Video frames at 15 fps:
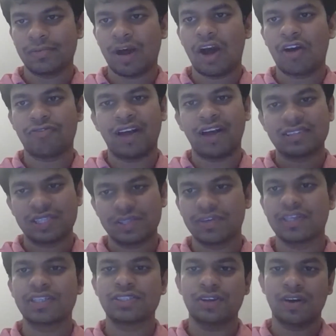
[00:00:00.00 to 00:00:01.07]
how fancy
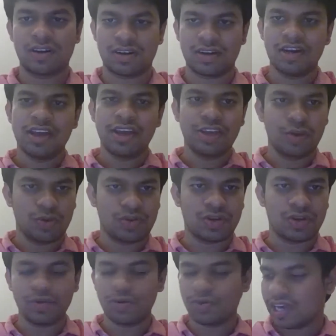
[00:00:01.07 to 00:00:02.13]
words you're
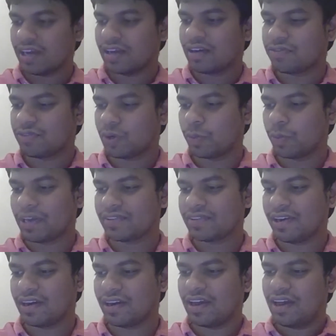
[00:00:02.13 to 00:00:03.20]
using to present.